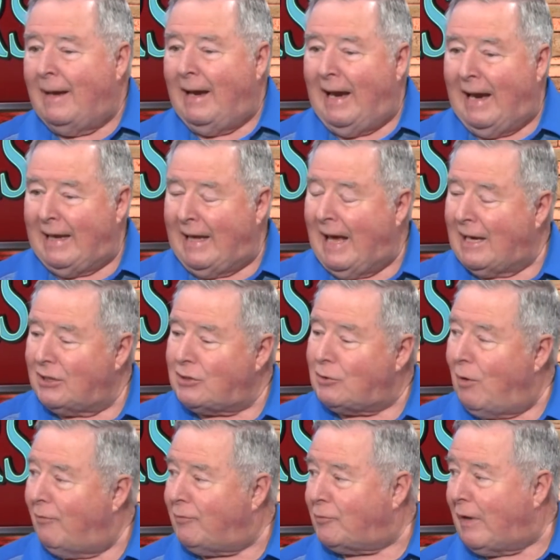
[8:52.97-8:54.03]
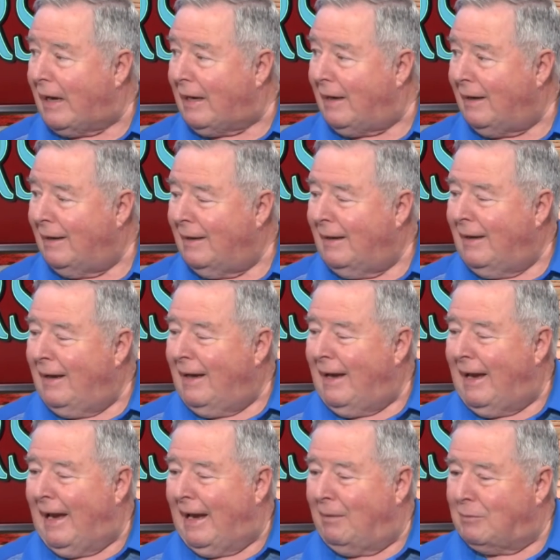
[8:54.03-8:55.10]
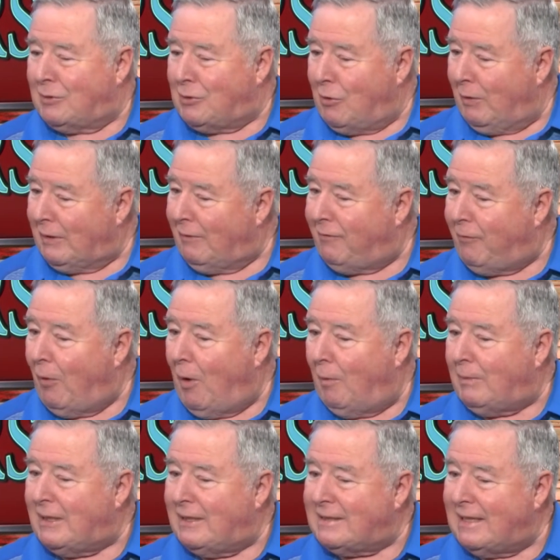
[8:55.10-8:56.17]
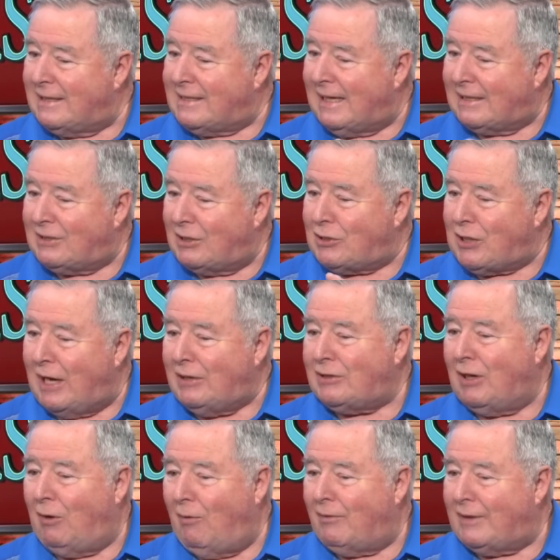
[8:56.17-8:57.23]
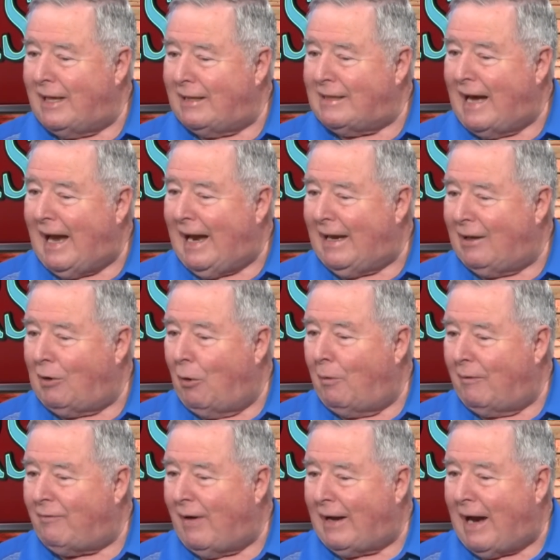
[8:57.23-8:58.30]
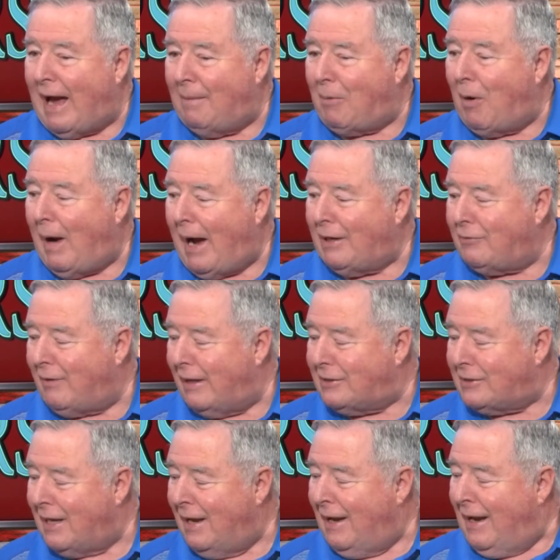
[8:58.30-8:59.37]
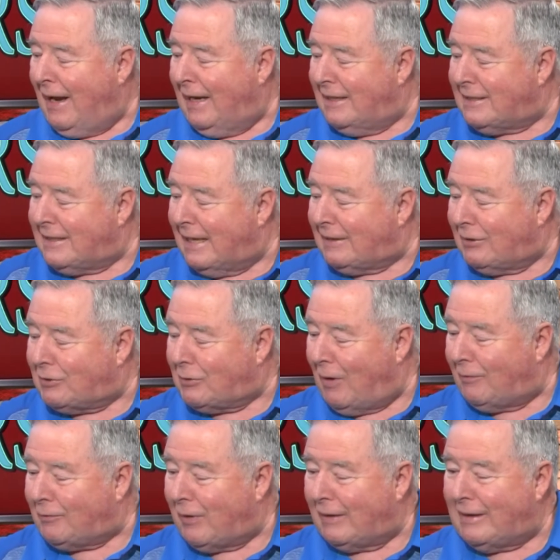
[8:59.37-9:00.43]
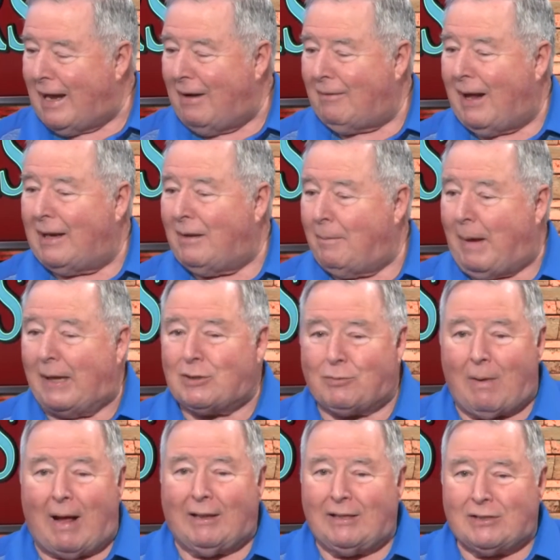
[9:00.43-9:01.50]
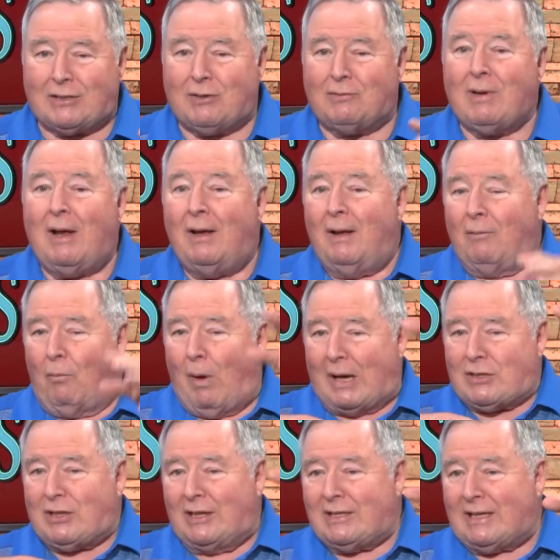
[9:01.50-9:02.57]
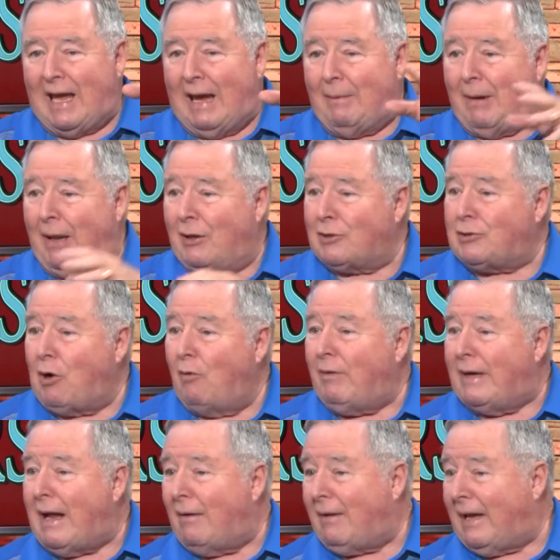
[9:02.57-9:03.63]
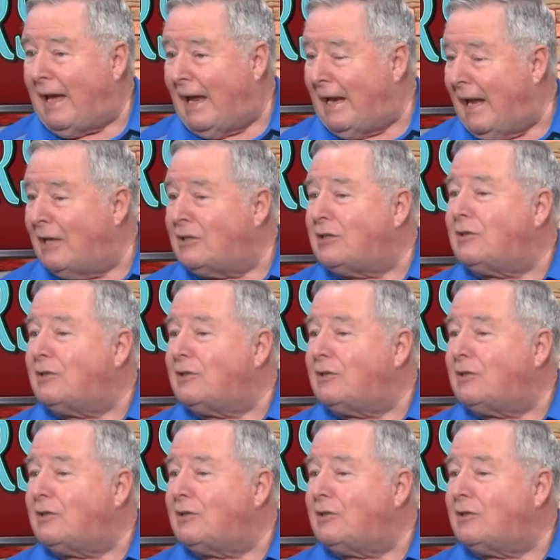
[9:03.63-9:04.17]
and he had a soft drink. And it was during the fall when these insects are changing over their diet and going for carbohydrates. And he set the soft drink down on the bench while he's watching his game, and he goes over now to get a